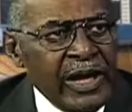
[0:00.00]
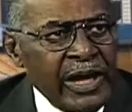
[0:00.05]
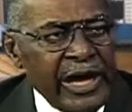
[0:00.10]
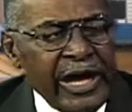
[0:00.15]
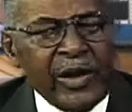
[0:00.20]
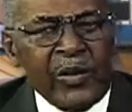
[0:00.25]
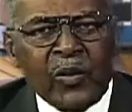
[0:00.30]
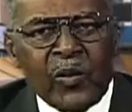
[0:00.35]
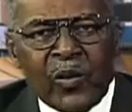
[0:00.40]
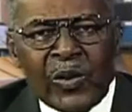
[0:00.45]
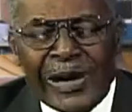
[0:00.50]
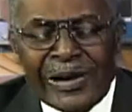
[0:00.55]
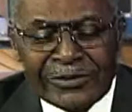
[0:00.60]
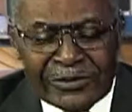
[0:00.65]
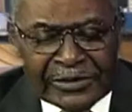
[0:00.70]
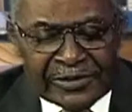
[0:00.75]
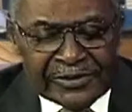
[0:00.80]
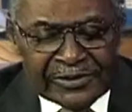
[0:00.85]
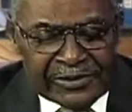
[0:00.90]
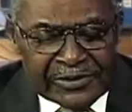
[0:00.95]
and
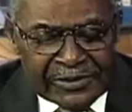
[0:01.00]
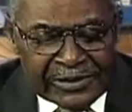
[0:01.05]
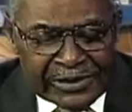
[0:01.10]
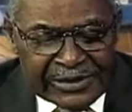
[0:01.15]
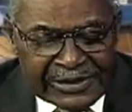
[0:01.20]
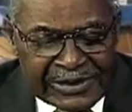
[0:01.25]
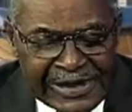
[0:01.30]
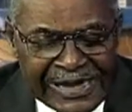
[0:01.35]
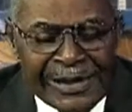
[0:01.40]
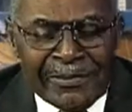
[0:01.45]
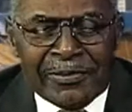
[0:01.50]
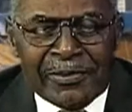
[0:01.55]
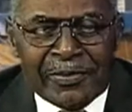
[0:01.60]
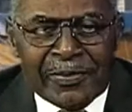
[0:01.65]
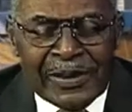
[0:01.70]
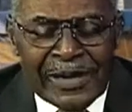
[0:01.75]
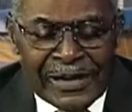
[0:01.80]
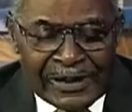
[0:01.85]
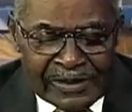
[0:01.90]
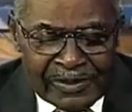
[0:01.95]
welcome to the Tampa
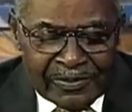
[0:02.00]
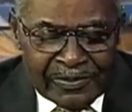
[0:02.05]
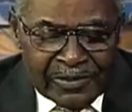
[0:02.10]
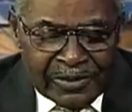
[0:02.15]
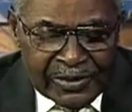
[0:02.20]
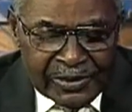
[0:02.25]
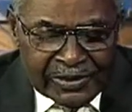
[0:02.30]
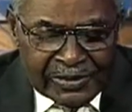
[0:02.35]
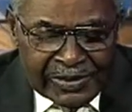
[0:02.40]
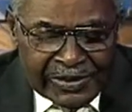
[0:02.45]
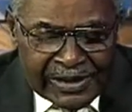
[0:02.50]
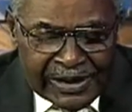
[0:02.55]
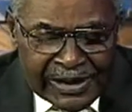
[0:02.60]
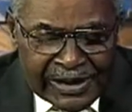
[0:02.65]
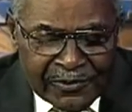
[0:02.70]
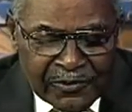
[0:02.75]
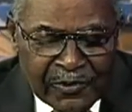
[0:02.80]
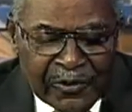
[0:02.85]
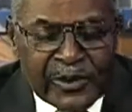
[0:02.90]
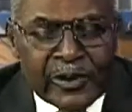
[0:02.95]
Bay Community
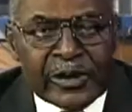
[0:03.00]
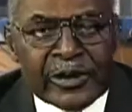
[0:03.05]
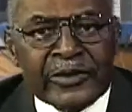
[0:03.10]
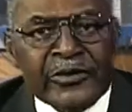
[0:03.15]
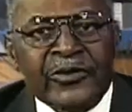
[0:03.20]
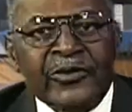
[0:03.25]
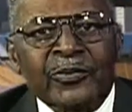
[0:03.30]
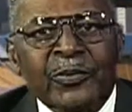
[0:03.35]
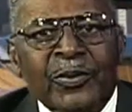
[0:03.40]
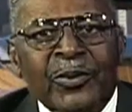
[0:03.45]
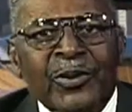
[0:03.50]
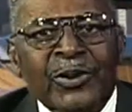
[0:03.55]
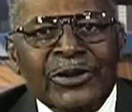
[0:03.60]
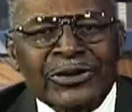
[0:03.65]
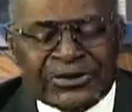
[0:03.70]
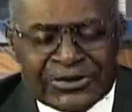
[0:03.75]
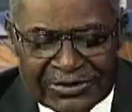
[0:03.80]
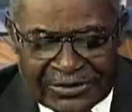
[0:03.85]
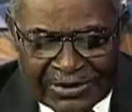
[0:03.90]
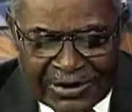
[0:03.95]
Network
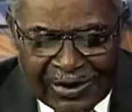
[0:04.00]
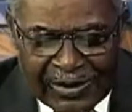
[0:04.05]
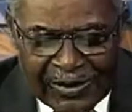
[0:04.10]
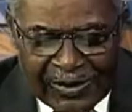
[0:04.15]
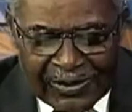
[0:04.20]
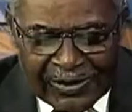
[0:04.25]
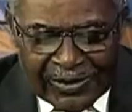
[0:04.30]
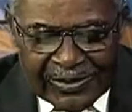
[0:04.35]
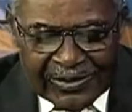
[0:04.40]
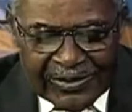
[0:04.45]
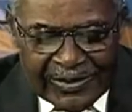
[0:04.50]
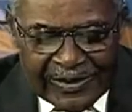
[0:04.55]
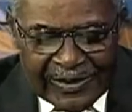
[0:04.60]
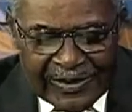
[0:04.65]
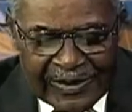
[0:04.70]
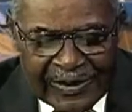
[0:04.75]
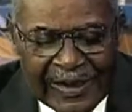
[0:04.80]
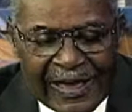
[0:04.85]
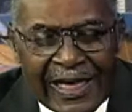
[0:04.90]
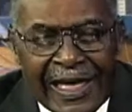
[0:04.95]
Sports Talk.
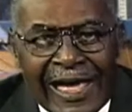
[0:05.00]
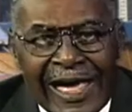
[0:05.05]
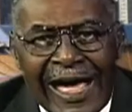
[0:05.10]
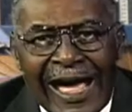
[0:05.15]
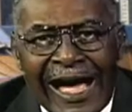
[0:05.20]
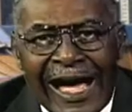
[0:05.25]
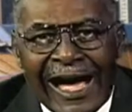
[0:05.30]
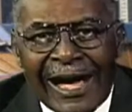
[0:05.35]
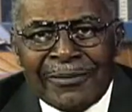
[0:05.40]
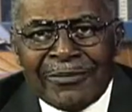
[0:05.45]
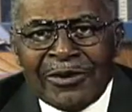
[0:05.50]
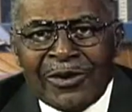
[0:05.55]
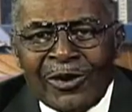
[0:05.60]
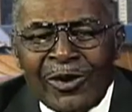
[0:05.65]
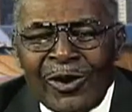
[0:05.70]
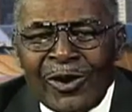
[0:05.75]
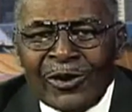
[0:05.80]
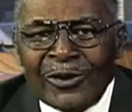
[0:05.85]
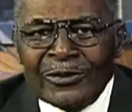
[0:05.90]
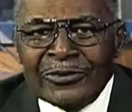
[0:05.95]
I'm your
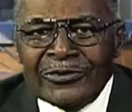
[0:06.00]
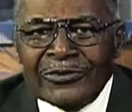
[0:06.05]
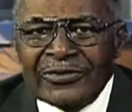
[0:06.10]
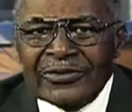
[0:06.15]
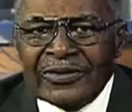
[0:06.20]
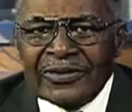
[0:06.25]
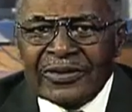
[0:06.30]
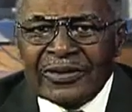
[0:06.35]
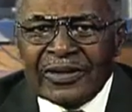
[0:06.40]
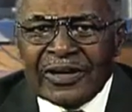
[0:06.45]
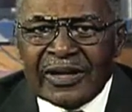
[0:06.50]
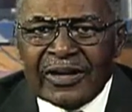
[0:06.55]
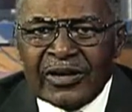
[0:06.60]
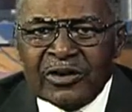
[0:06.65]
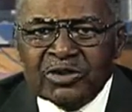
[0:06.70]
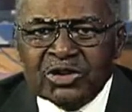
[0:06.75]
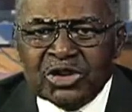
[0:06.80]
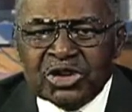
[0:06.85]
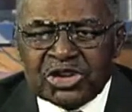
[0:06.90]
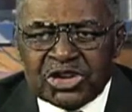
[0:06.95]
host,
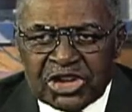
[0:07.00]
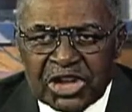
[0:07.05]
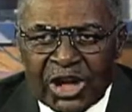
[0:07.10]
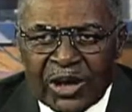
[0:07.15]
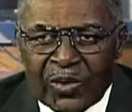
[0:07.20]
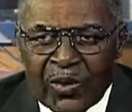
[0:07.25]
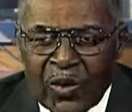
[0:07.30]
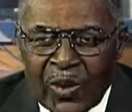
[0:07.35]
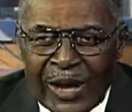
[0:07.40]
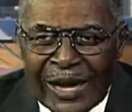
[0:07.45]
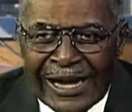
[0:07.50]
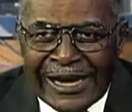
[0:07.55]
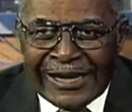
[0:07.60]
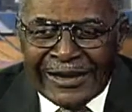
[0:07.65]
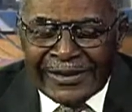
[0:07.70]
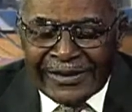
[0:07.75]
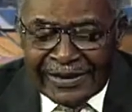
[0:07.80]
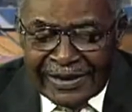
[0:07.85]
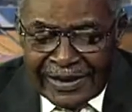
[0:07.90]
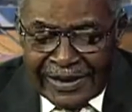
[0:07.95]
Coach Chuck
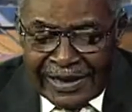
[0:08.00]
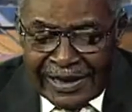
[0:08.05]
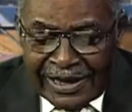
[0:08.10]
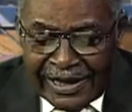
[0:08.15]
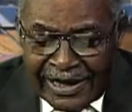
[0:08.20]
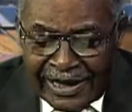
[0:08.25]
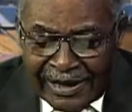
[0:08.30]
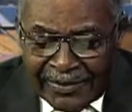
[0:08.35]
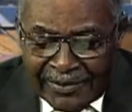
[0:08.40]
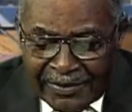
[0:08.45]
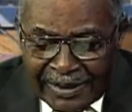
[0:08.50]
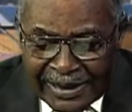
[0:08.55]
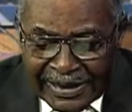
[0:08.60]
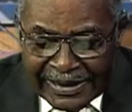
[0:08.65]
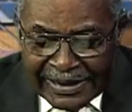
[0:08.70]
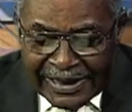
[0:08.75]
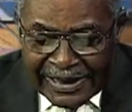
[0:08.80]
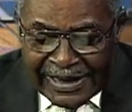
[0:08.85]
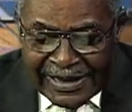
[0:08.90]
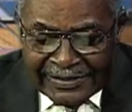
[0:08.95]
White, and my
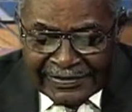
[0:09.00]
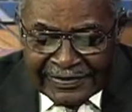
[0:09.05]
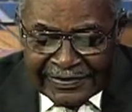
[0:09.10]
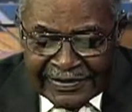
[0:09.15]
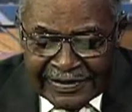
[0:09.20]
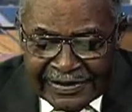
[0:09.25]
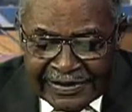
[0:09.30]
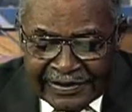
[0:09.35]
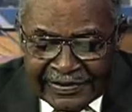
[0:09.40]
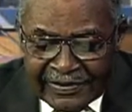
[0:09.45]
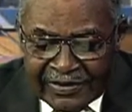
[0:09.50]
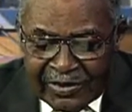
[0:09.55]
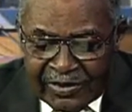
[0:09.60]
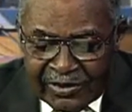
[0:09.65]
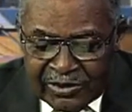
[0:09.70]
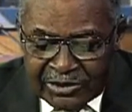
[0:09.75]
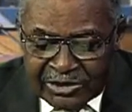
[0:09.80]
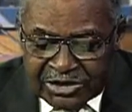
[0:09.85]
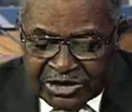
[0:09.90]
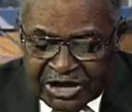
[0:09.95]
guest is
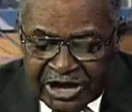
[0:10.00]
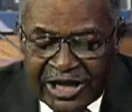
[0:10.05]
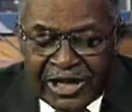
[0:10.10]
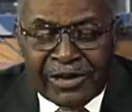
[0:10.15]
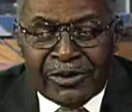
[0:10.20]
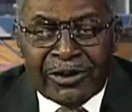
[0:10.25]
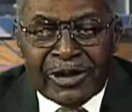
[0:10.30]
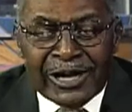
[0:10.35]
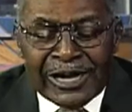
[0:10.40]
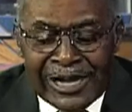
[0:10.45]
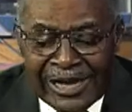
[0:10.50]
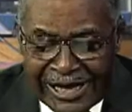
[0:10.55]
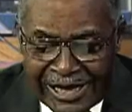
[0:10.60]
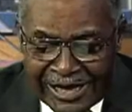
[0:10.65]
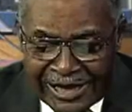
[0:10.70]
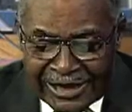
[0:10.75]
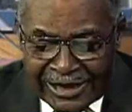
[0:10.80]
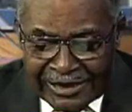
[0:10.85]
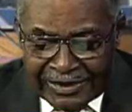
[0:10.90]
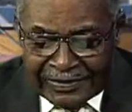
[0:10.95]
Coach Eric
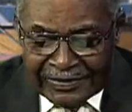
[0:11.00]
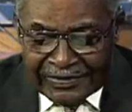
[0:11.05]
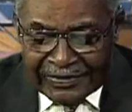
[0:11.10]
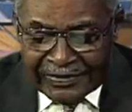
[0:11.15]
Hayes.